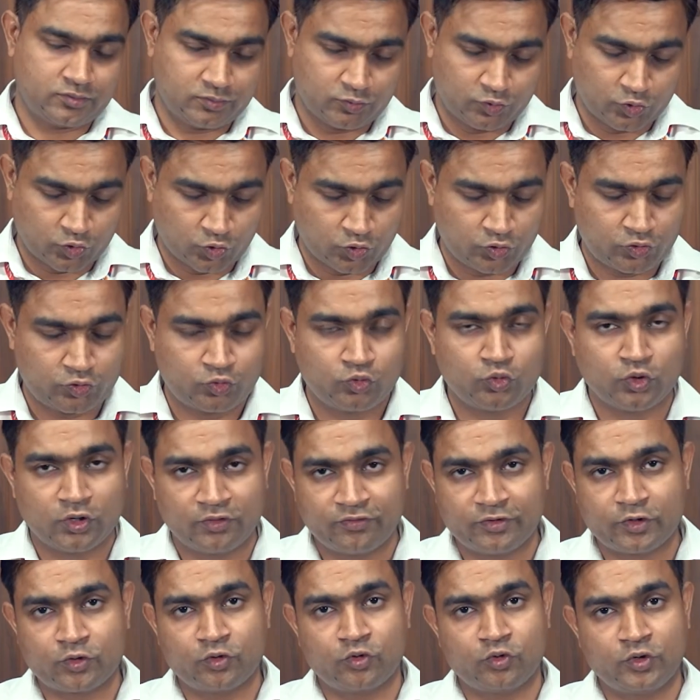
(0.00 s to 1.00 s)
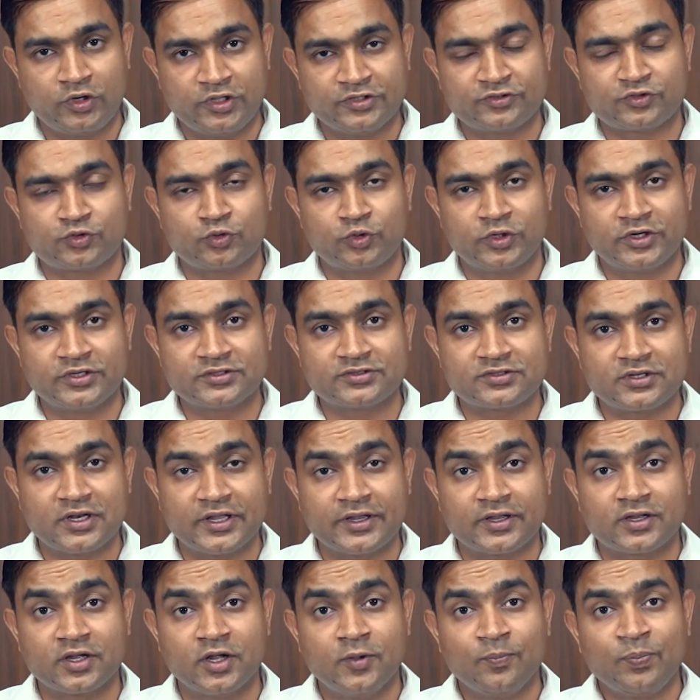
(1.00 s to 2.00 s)
not to our only students,
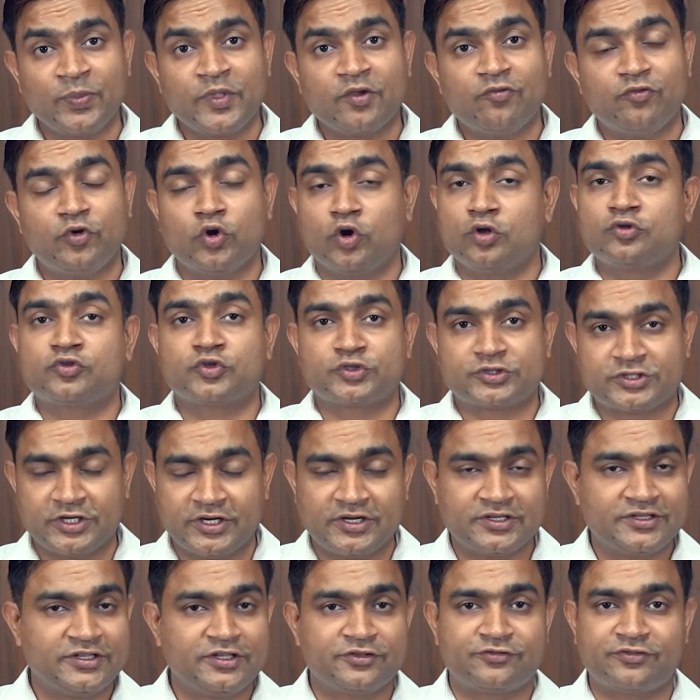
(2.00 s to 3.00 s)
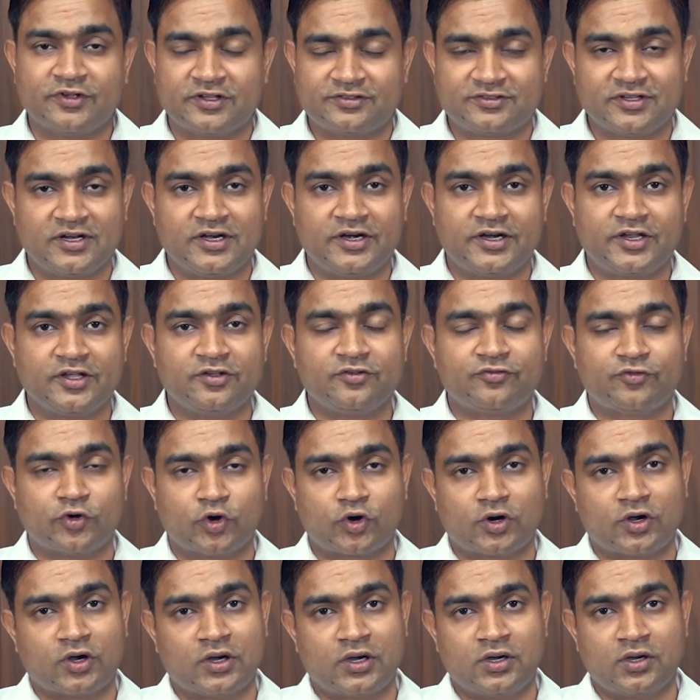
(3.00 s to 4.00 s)
like we also share these facility
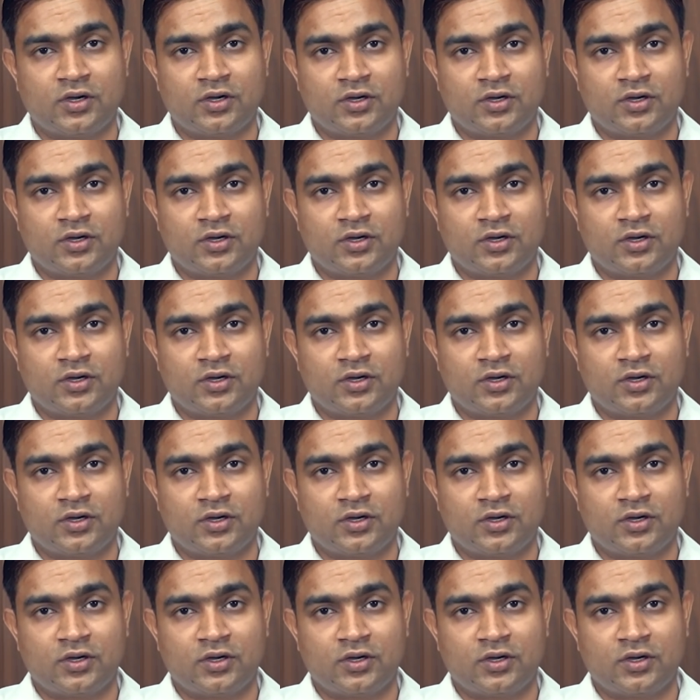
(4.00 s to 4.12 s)
for